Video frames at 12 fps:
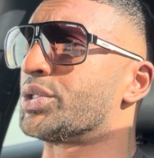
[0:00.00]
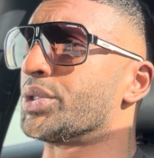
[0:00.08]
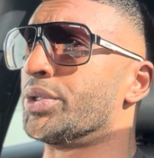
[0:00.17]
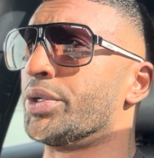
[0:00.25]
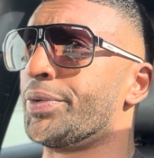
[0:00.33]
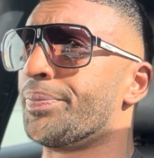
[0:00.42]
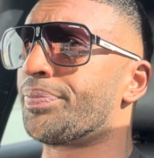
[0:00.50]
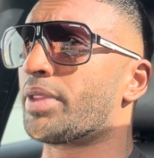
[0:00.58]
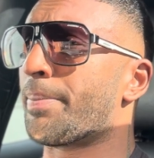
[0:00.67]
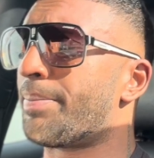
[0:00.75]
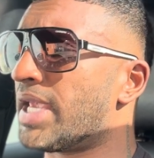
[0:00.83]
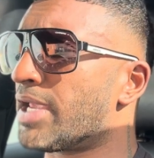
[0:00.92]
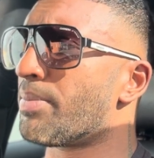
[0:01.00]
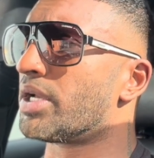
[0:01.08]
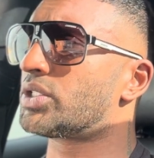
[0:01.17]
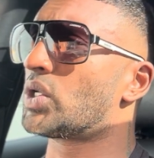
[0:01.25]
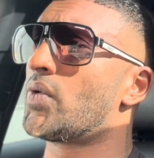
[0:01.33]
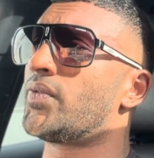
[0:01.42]
to pick
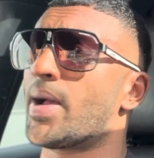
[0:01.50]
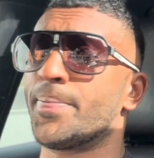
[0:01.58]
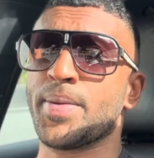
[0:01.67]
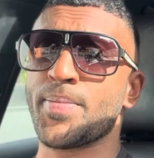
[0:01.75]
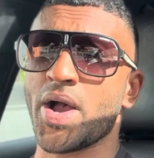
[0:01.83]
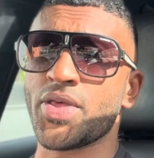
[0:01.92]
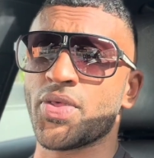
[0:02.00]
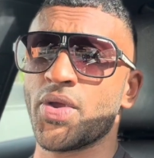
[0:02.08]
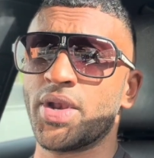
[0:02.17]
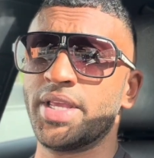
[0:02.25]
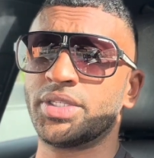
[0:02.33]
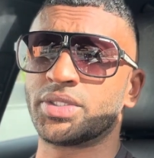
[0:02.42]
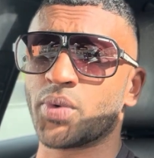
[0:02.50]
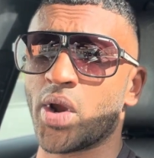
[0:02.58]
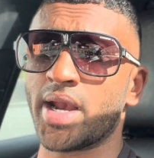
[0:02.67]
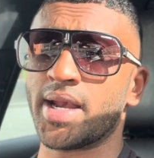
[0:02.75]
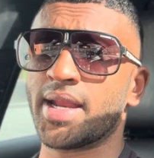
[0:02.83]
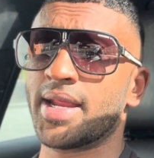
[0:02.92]
myself up in my 30s,
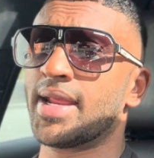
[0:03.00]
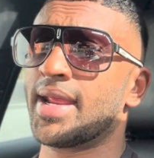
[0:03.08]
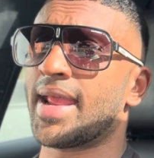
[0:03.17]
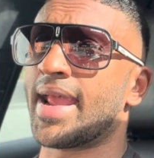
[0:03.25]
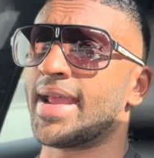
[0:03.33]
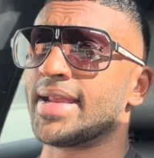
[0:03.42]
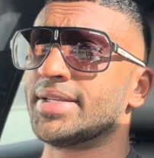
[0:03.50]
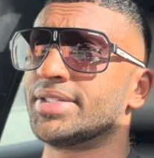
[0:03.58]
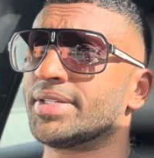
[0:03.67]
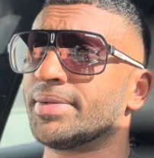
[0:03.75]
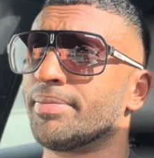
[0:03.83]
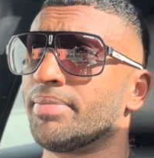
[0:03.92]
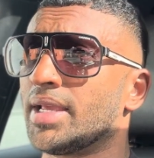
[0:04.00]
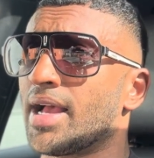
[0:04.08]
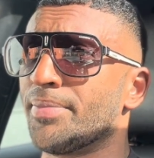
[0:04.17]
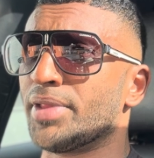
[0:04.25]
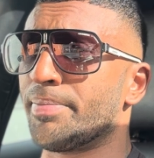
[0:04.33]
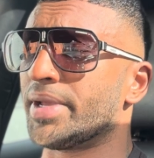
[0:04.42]
right? And
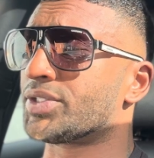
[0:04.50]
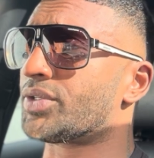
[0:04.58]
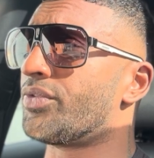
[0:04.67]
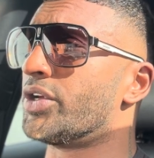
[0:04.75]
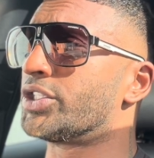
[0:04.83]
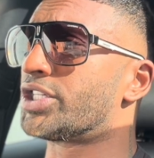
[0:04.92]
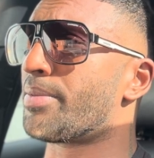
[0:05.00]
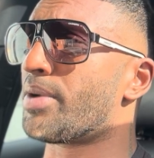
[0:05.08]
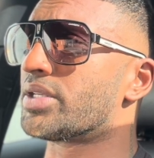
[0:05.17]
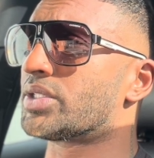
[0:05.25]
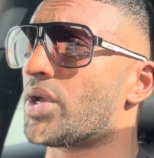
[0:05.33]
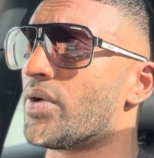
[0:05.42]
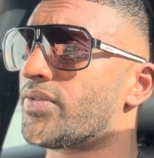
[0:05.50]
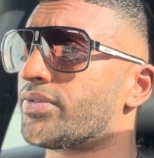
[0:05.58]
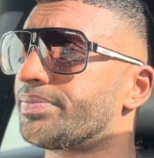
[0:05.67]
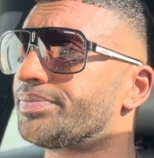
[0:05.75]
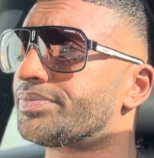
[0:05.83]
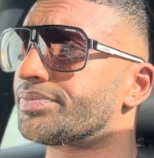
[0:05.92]
become the best version of myself.
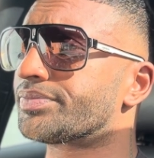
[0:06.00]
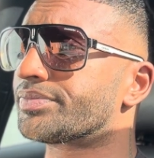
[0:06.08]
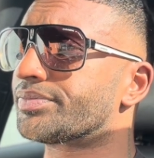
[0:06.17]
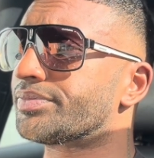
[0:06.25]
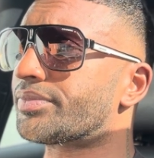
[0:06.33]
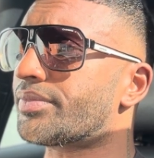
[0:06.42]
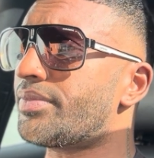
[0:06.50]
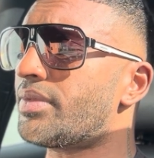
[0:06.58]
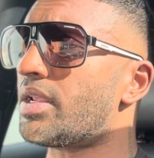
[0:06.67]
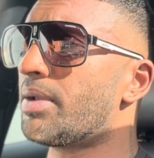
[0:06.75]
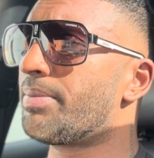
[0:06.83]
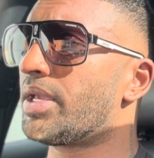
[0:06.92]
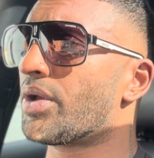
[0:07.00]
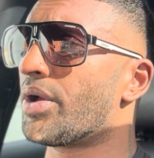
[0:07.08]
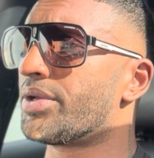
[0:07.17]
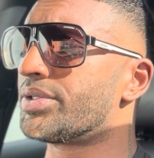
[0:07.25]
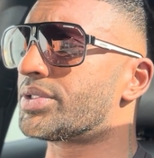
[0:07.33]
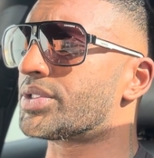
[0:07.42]

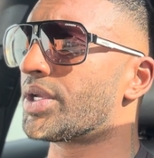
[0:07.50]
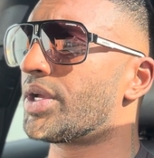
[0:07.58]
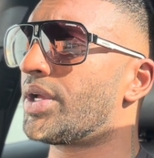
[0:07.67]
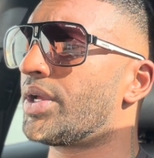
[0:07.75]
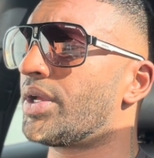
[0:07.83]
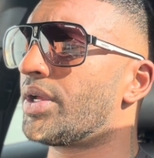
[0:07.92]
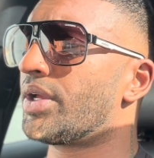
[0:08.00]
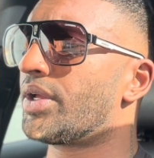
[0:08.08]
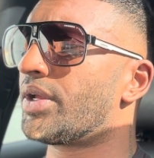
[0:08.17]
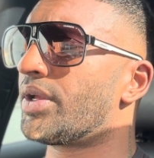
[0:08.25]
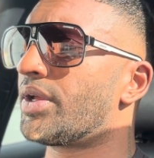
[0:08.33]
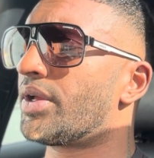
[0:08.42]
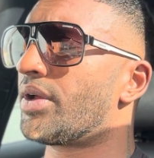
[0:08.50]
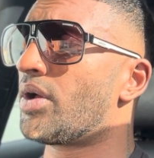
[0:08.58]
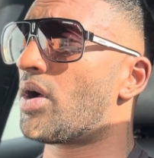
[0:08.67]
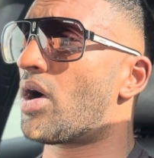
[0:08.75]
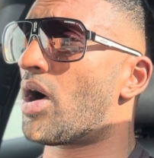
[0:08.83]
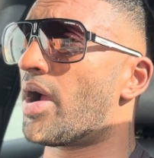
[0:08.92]
Because
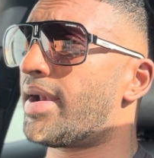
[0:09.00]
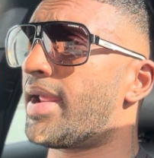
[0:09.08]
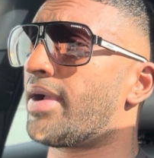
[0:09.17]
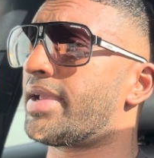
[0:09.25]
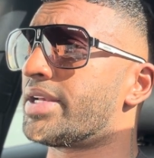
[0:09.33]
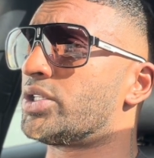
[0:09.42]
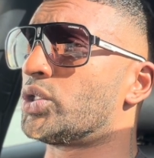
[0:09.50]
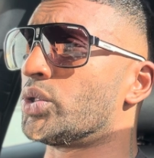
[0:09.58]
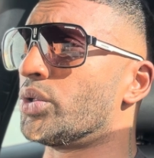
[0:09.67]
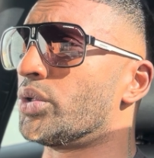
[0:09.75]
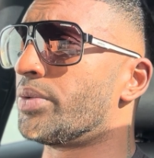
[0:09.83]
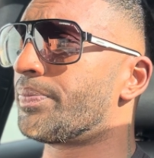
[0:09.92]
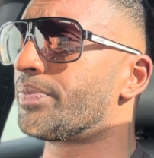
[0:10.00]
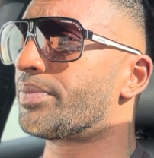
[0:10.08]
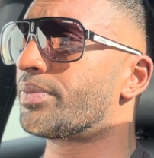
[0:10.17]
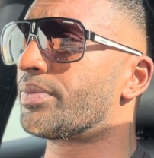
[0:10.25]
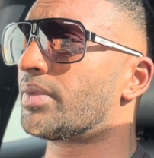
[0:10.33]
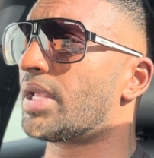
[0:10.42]
I now get to
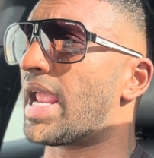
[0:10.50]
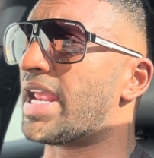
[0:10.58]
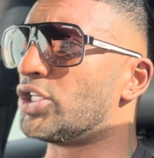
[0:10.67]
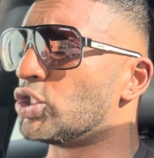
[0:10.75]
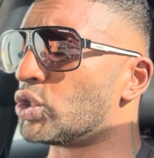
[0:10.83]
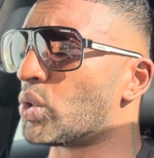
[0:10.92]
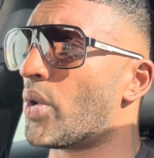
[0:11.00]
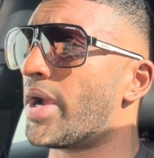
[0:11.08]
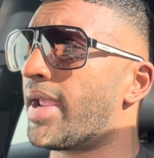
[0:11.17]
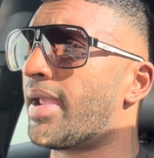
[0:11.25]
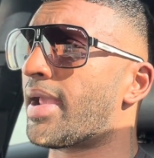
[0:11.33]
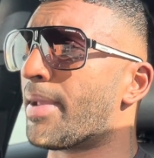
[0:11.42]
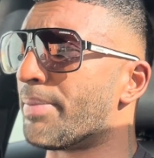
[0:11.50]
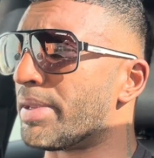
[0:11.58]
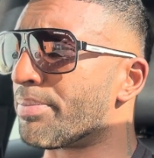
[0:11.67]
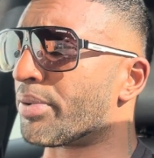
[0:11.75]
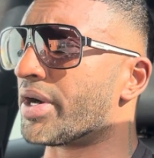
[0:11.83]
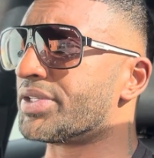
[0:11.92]
enjoy and be
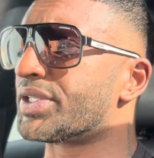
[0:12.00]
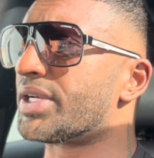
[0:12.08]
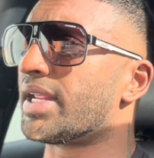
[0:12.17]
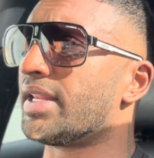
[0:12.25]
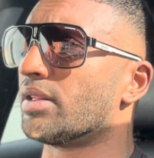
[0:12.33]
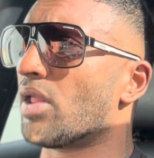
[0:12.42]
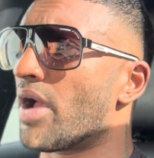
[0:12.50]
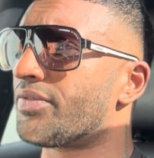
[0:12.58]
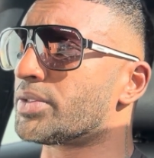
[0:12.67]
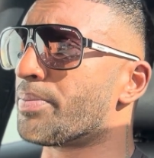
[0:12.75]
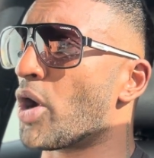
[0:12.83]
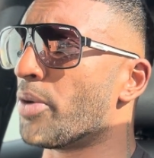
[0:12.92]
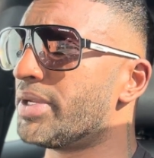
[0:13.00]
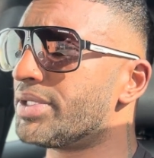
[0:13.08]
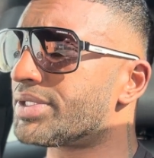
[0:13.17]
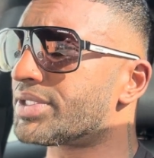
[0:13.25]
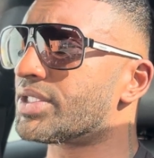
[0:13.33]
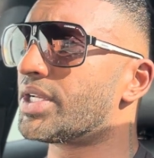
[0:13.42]
present in life's
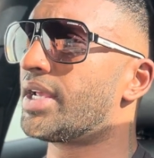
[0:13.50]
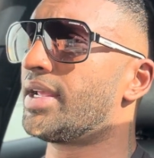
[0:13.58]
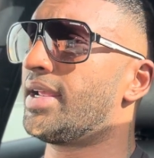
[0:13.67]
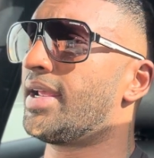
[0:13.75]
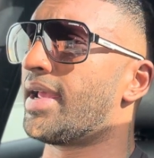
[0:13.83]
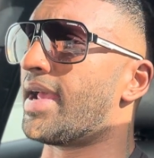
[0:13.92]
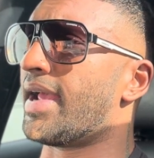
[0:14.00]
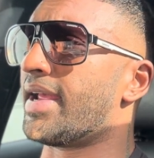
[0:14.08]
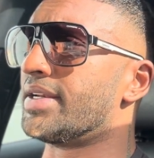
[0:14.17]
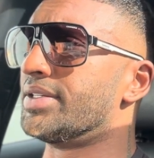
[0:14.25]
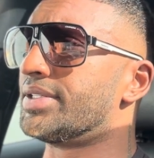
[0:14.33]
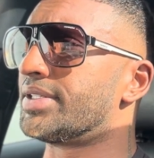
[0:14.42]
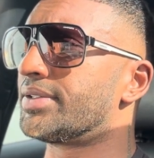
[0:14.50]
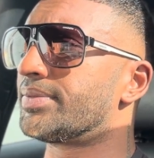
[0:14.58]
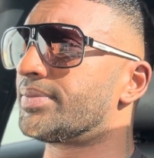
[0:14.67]
moments and